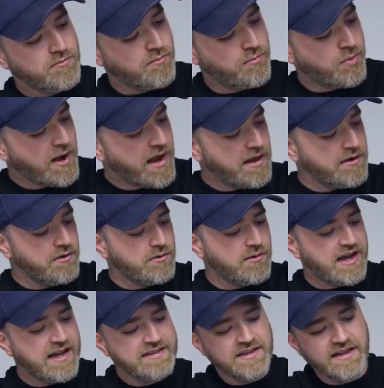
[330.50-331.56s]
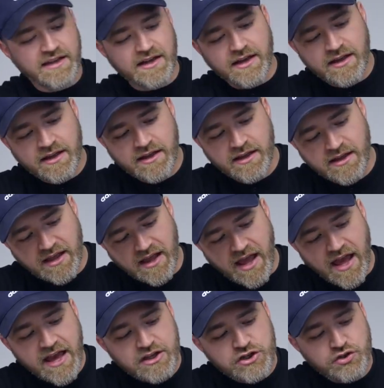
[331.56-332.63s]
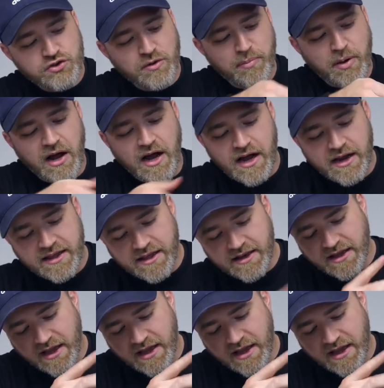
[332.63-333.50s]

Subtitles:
brand new idea, extra pocket,